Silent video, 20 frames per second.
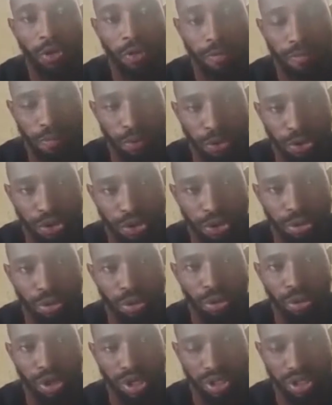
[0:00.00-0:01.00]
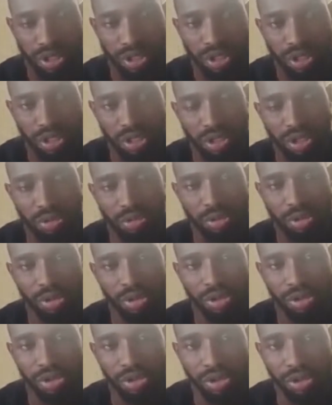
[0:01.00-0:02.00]
If possible, we can still see the
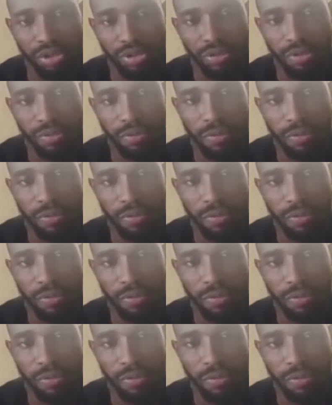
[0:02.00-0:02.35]
body there.